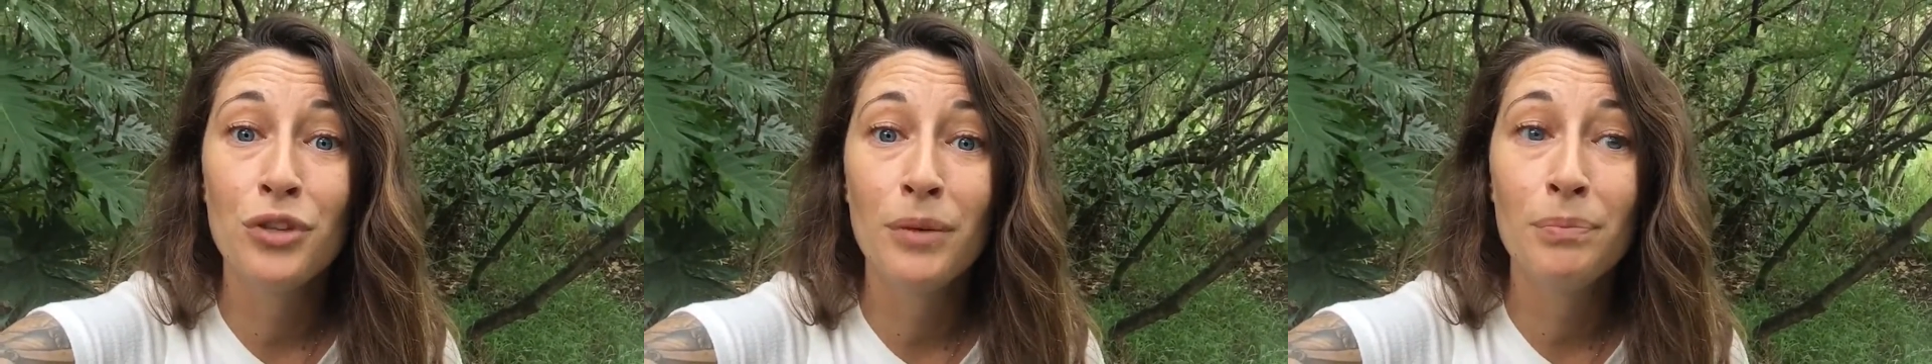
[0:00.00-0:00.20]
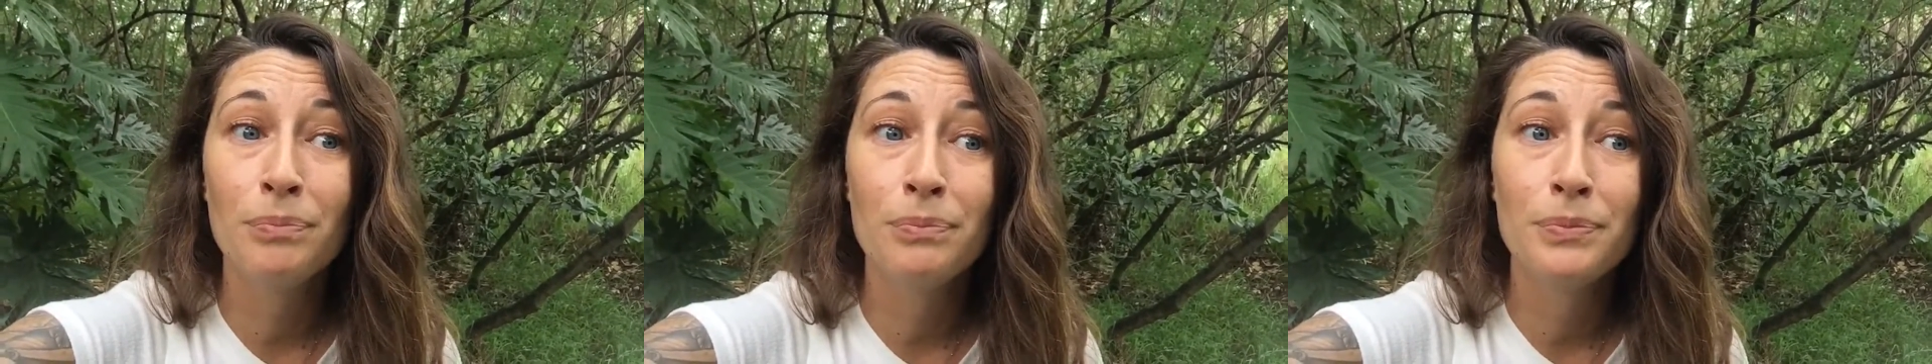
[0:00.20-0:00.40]

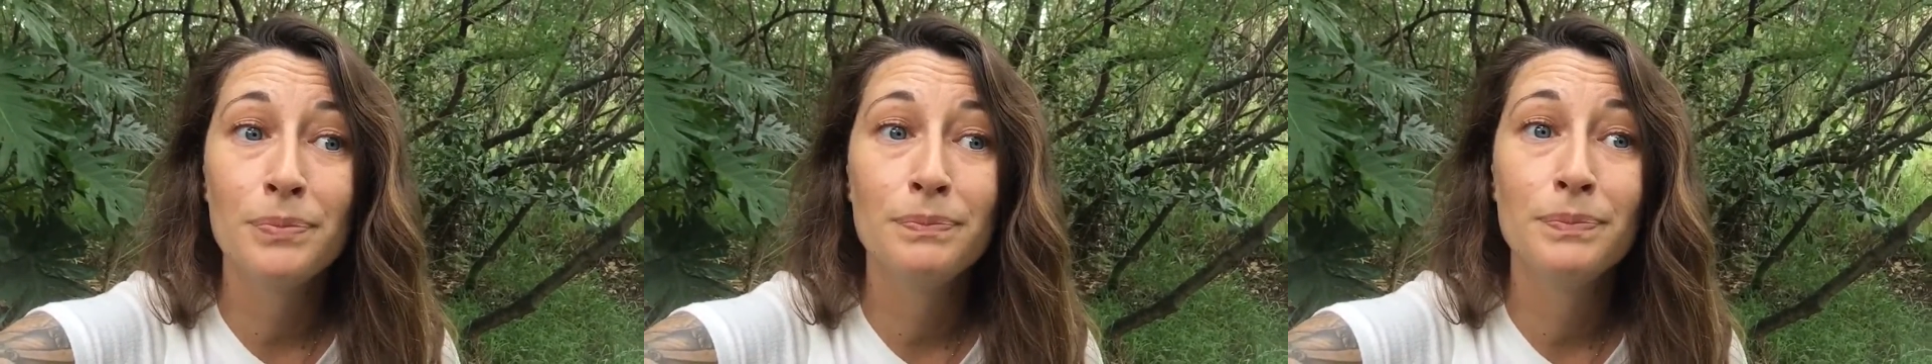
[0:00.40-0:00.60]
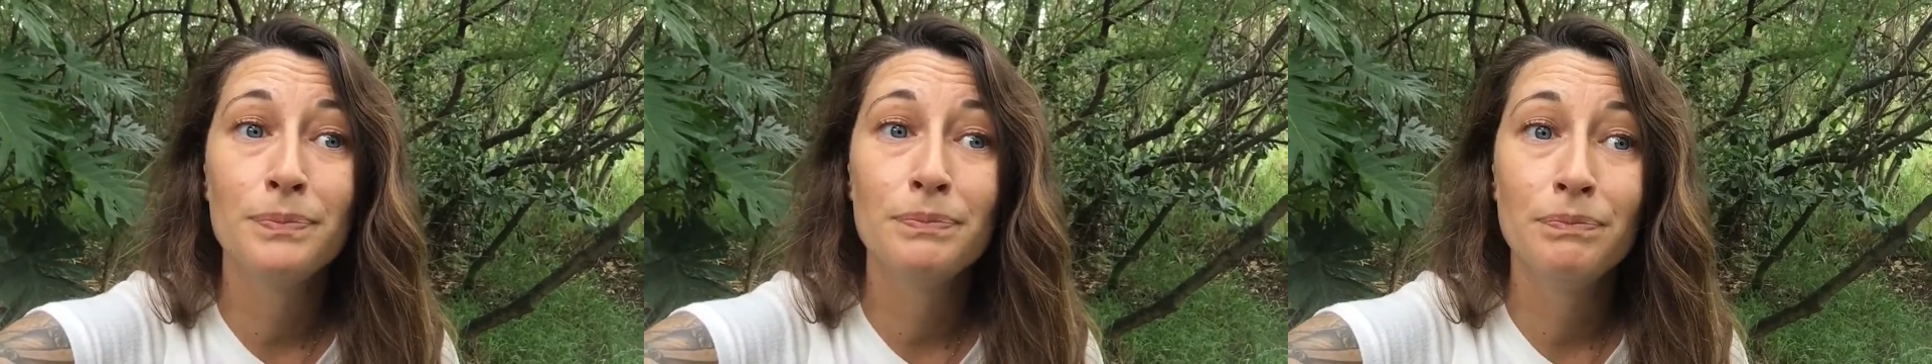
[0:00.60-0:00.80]
trip
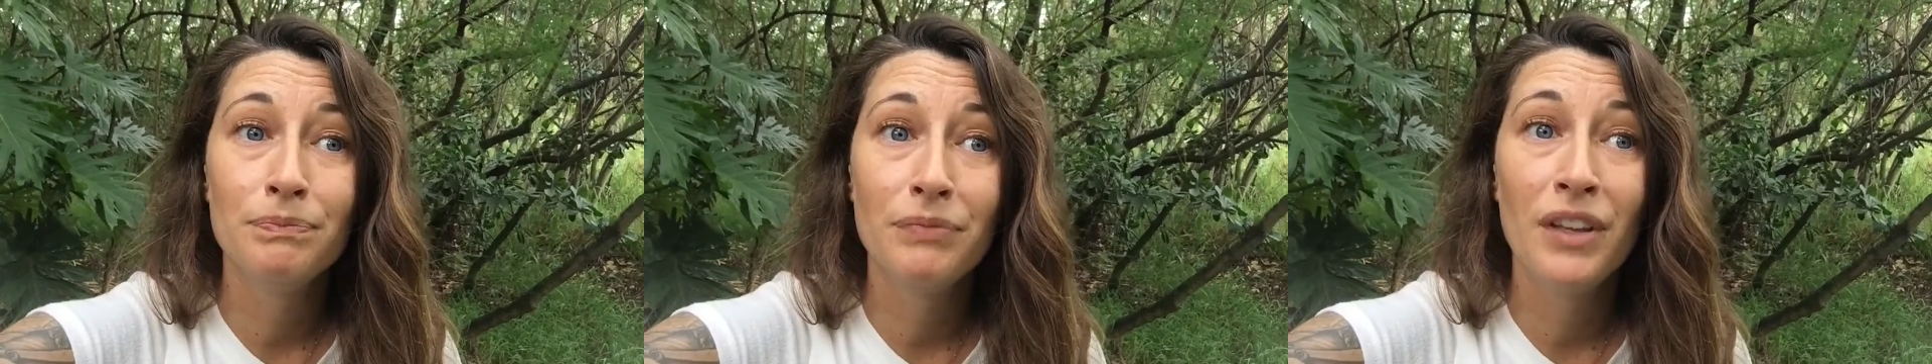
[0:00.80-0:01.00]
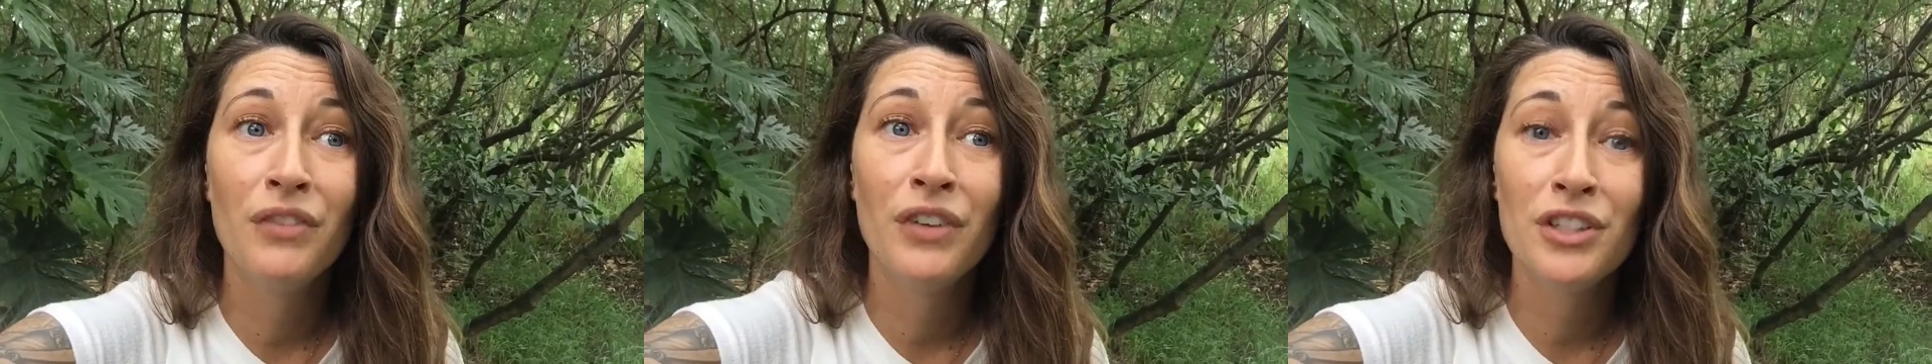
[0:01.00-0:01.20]

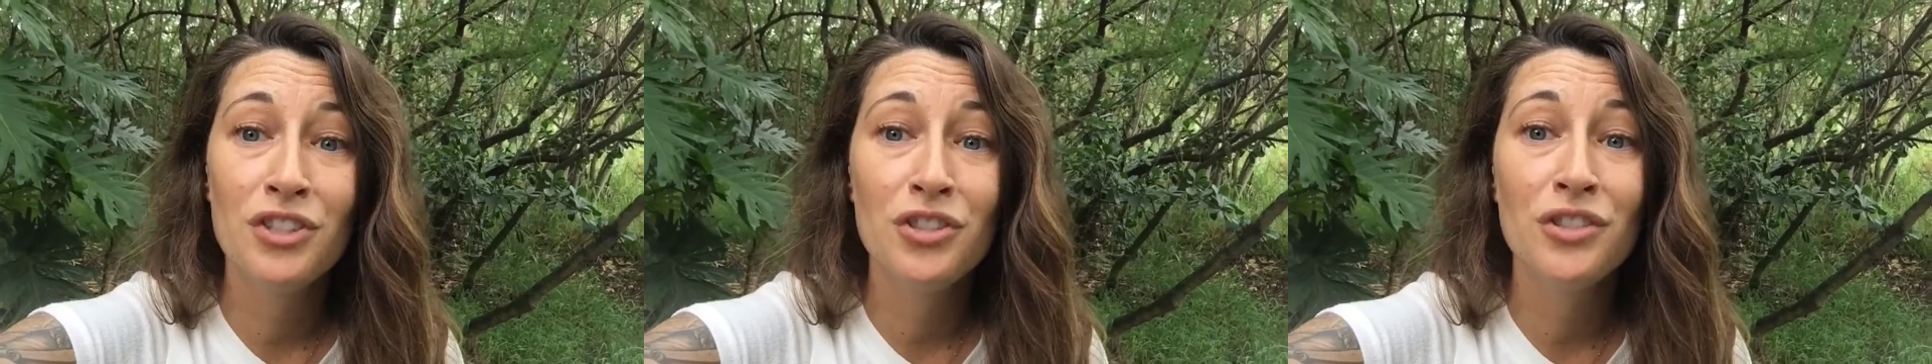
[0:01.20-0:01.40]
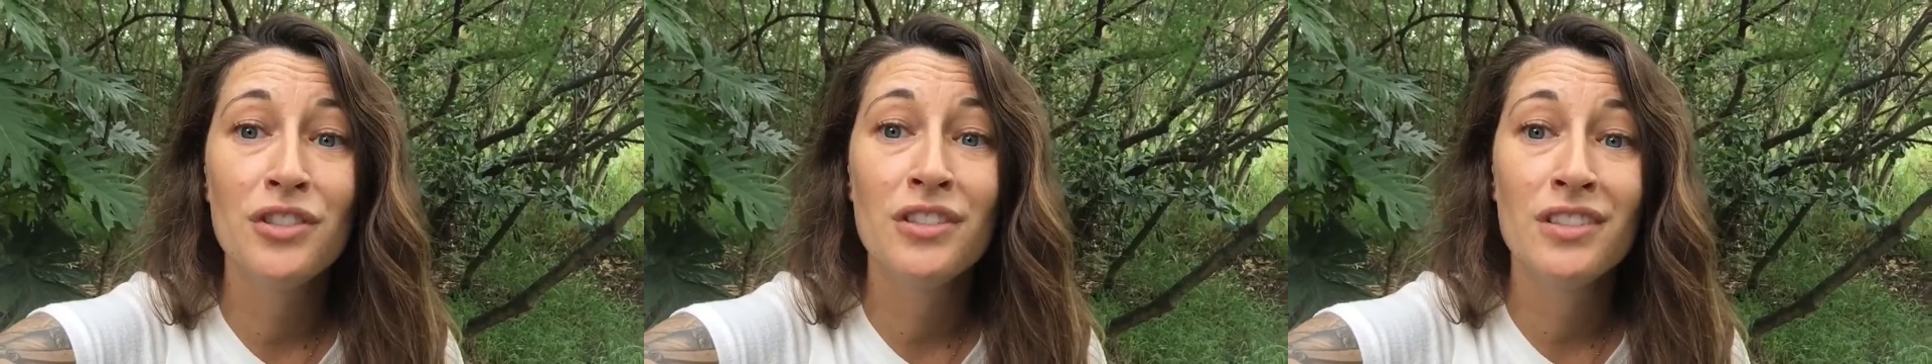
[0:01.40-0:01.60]

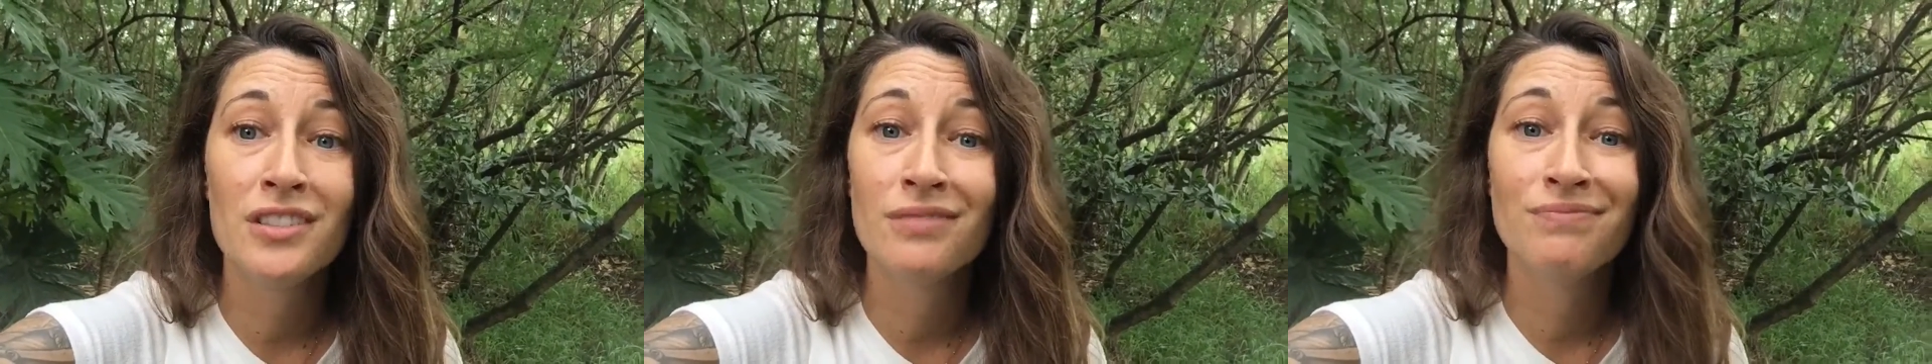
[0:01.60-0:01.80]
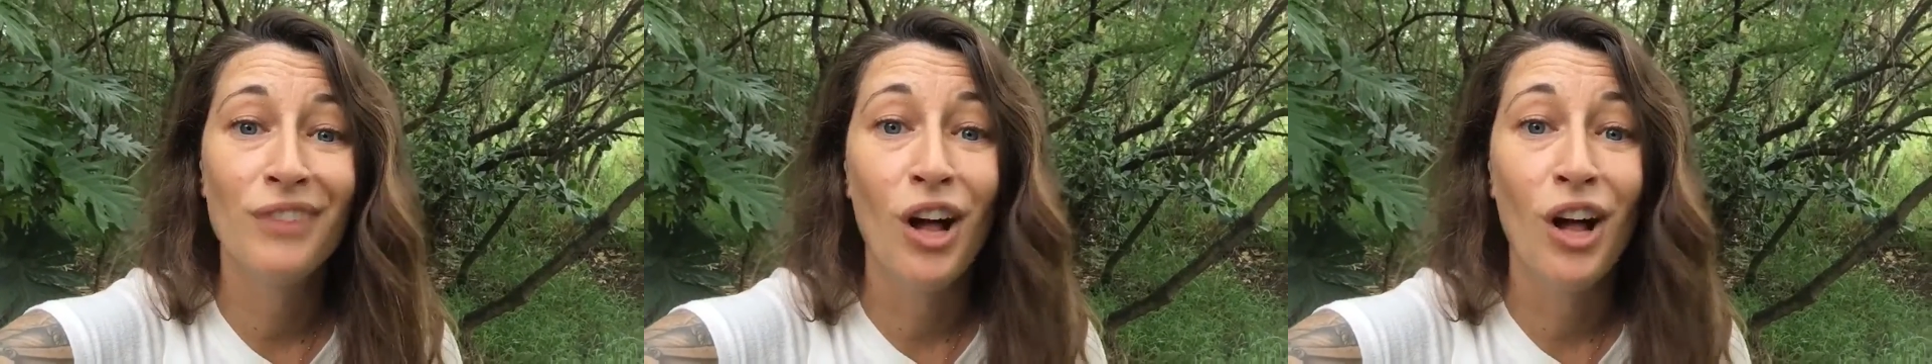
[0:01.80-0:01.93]
adventures,